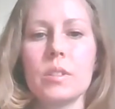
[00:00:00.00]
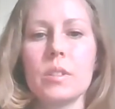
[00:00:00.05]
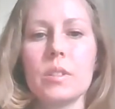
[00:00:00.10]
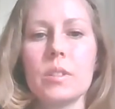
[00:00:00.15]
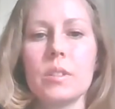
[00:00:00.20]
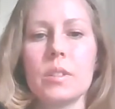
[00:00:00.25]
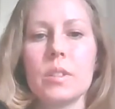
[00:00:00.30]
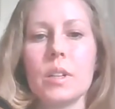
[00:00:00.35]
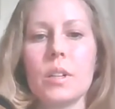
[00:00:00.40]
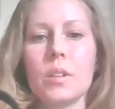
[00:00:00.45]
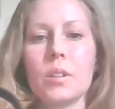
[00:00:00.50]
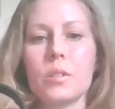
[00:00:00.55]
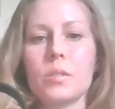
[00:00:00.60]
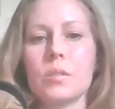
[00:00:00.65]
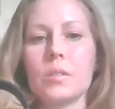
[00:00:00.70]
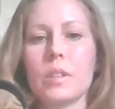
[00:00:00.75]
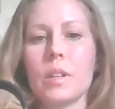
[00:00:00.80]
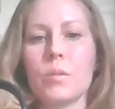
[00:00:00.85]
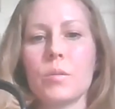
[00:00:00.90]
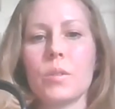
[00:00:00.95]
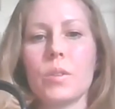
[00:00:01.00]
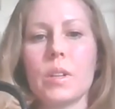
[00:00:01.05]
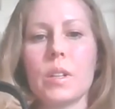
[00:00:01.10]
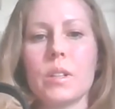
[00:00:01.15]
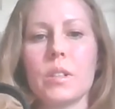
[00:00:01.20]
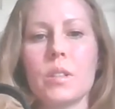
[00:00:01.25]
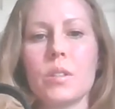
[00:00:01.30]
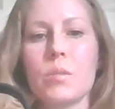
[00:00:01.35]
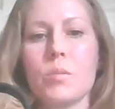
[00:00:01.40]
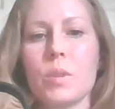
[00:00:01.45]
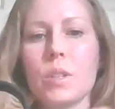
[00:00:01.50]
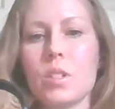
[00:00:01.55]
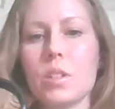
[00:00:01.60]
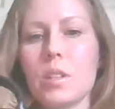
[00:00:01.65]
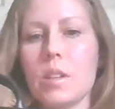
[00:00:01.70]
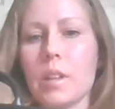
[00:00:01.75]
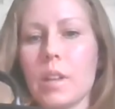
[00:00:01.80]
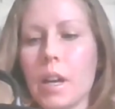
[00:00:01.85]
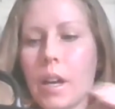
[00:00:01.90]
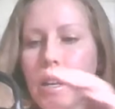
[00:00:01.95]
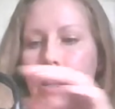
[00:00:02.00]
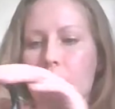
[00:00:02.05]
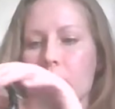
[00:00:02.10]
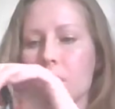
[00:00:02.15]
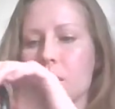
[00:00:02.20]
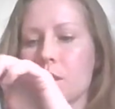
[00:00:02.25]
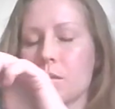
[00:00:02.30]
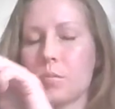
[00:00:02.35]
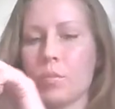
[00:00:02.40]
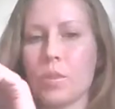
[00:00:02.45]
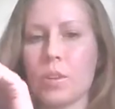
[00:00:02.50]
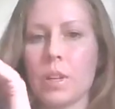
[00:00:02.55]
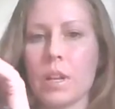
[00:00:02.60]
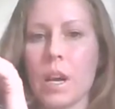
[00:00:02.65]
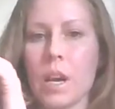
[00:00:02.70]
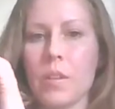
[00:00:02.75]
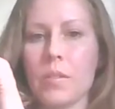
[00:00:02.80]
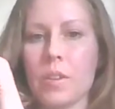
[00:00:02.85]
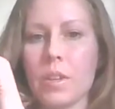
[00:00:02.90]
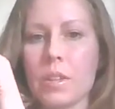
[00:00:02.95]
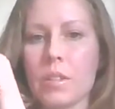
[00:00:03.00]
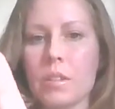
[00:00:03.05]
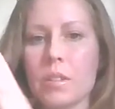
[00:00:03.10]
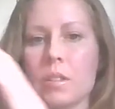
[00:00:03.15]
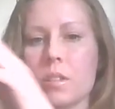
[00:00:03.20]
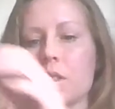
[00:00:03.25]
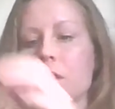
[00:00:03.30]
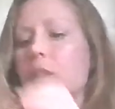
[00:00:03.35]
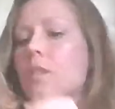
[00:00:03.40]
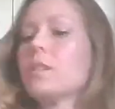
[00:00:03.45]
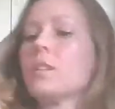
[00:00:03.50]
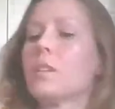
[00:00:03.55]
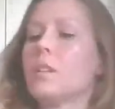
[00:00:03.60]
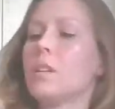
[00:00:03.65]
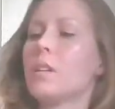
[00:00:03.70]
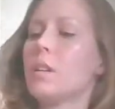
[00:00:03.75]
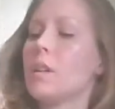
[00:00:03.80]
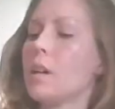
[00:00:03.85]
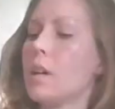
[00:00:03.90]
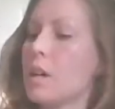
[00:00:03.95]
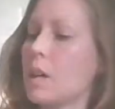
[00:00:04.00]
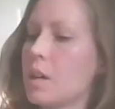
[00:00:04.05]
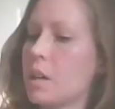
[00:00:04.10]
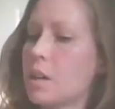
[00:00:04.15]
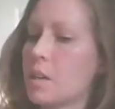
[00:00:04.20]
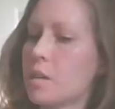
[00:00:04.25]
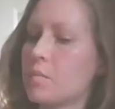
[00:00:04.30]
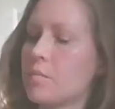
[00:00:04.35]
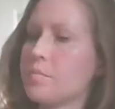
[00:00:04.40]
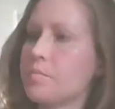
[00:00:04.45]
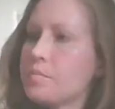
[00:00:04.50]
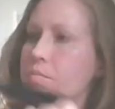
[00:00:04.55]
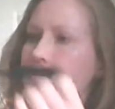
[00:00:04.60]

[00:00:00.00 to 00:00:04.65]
So I won't get too much into that. That's pretty obvious. So